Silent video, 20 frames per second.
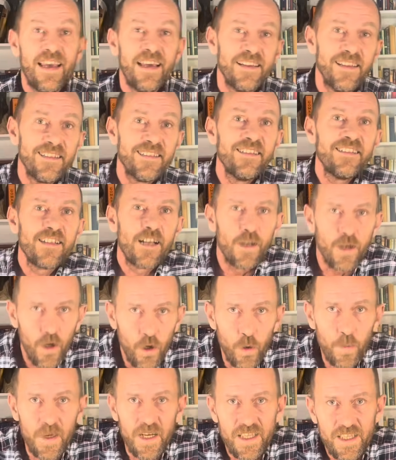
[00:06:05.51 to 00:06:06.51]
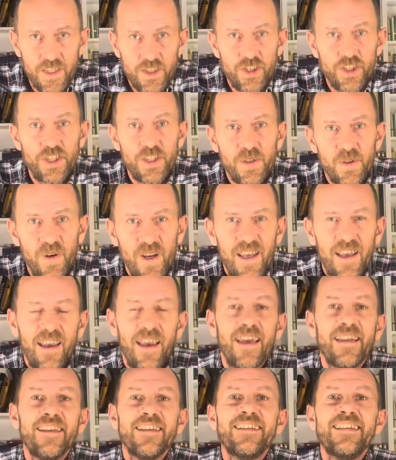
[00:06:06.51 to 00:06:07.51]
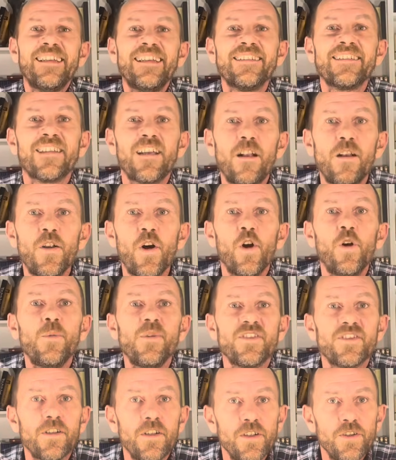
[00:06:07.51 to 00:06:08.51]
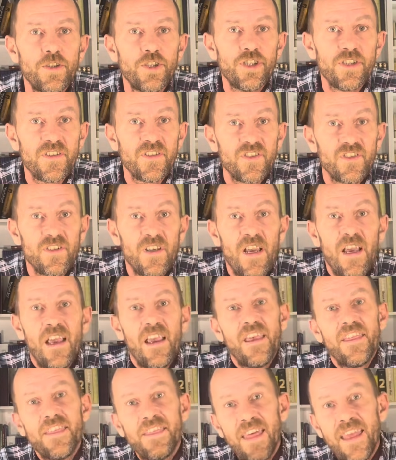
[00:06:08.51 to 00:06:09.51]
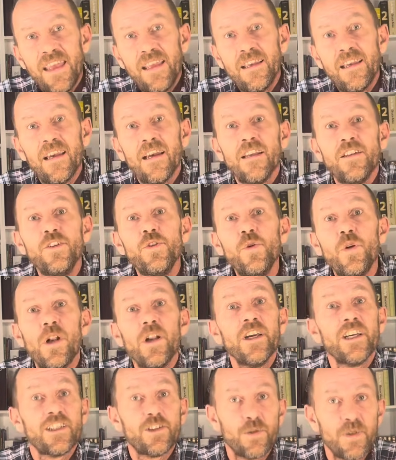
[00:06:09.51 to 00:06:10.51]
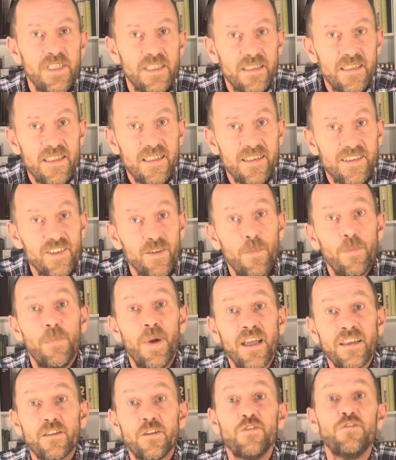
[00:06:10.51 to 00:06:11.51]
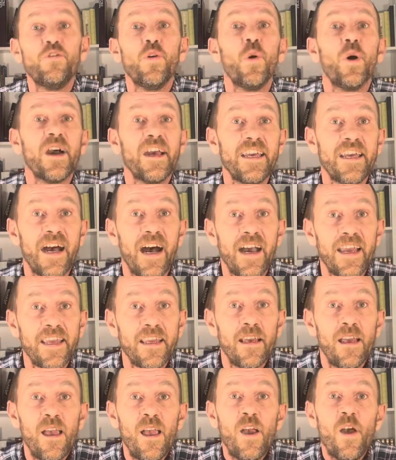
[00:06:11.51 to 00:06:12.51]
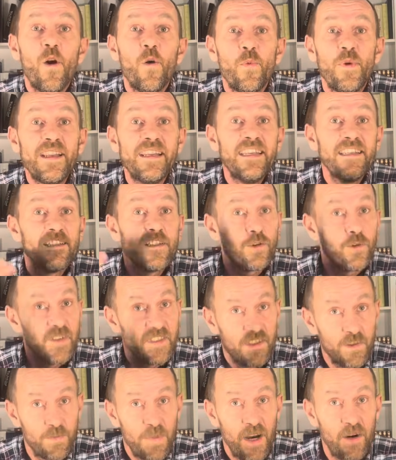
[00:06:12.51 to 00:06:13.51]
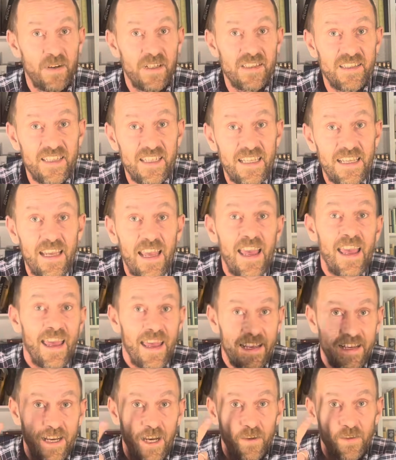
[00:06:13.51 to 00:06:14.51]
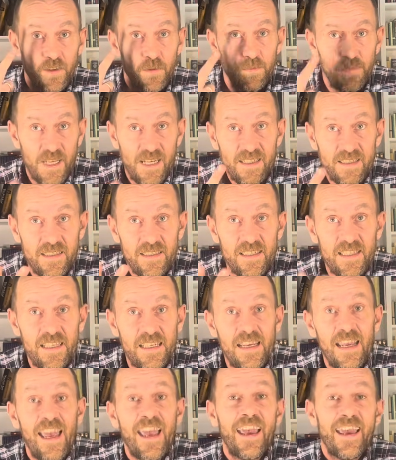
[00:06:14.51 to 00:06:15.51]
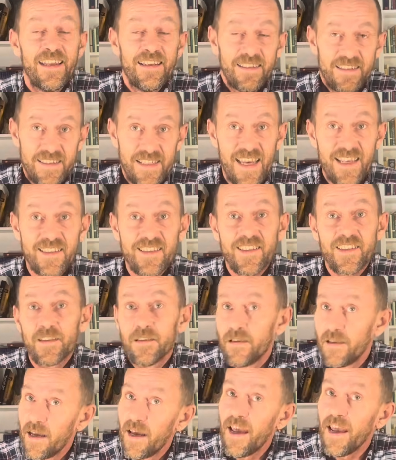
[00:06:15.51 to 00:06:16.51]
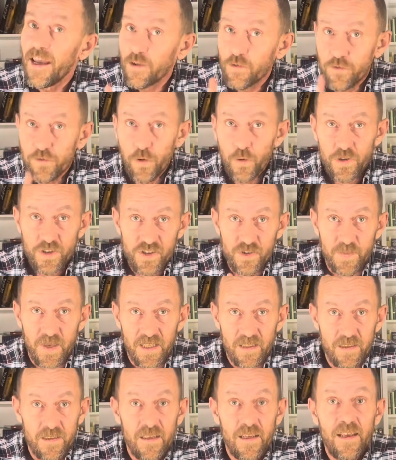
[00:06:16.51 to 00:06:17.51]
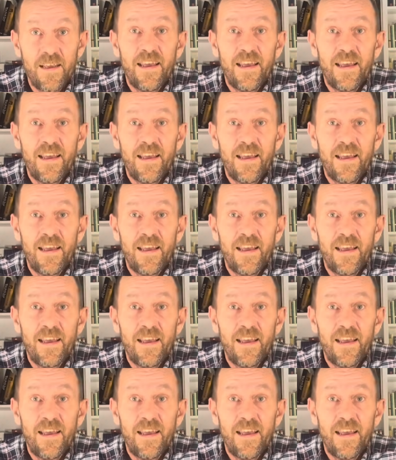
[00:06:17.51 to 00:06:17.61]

This is a global issue and it needs global solutions. Think nuclear treaties, but for AI. We need transparency, accountability, and yes, enforcement.